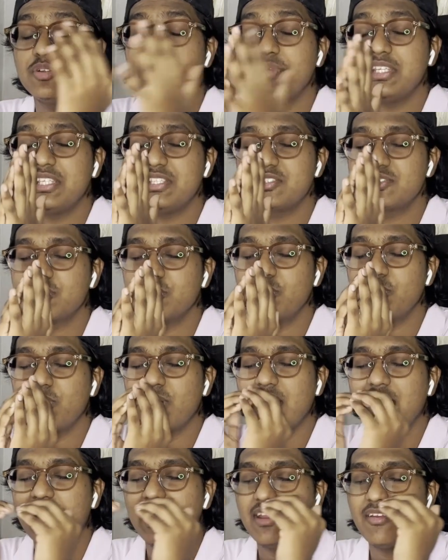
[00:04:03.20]
me, so
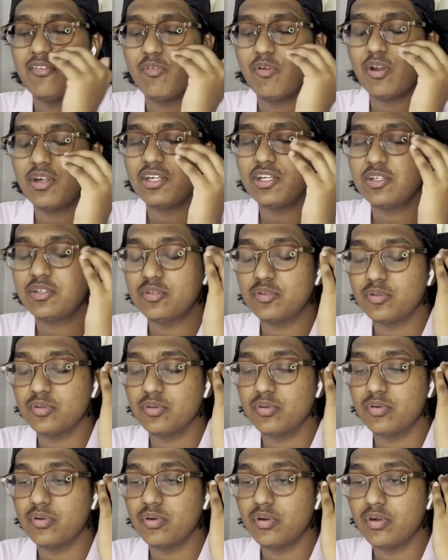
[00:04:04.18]
I wanted to
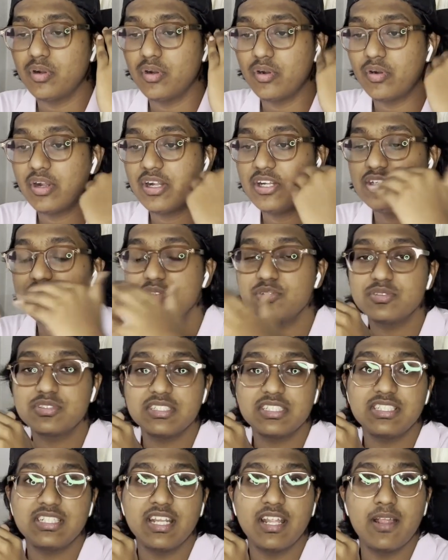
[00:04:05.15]
reduce
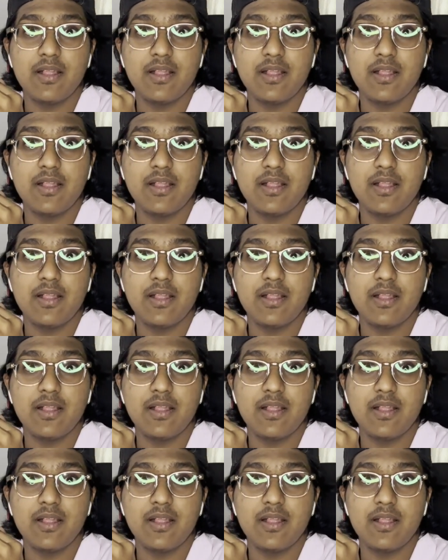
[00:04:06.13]
it.